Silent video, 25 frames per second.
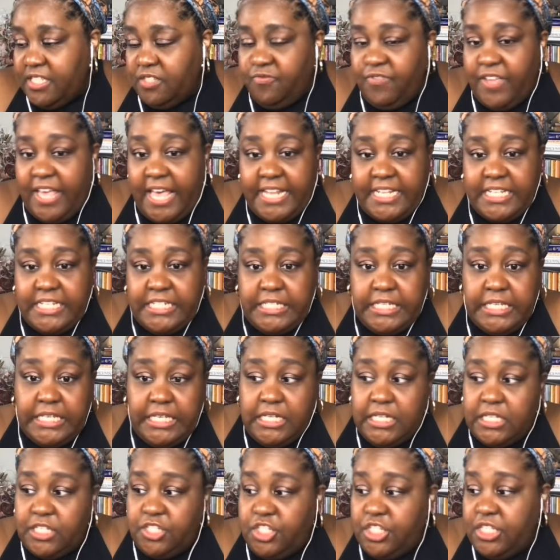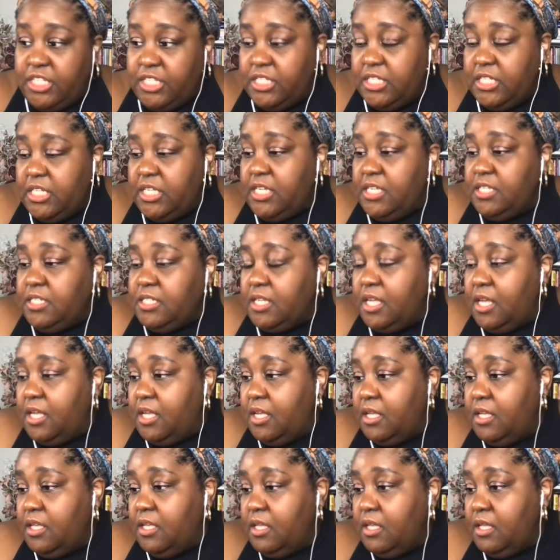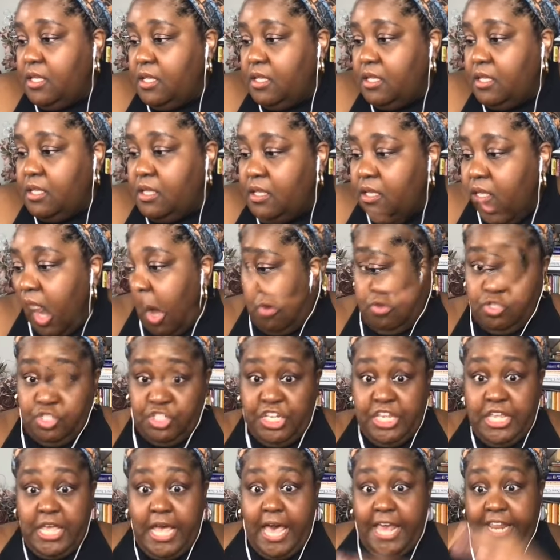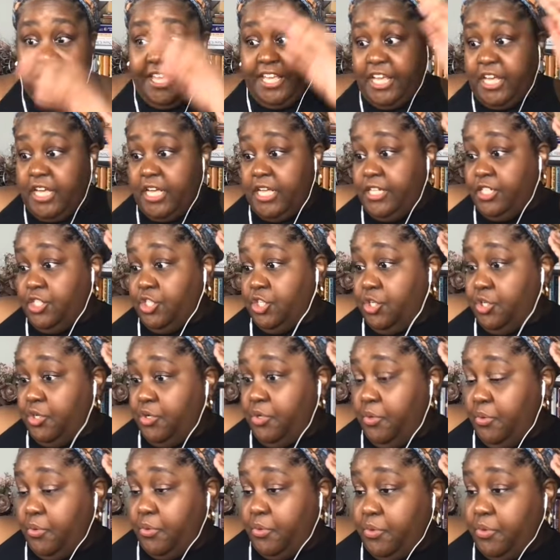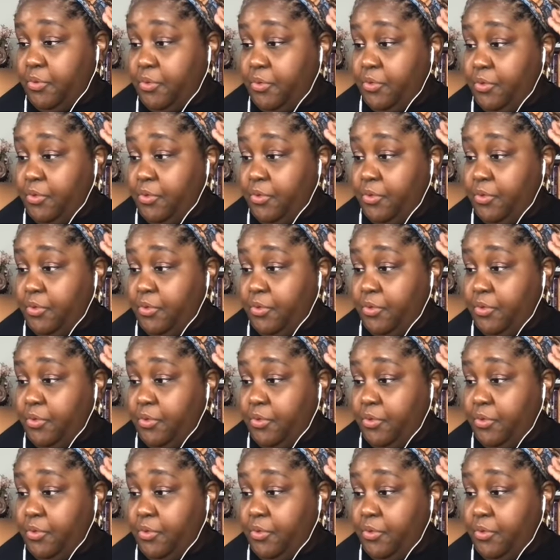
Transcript: Valentina. She sees, she got a gun too.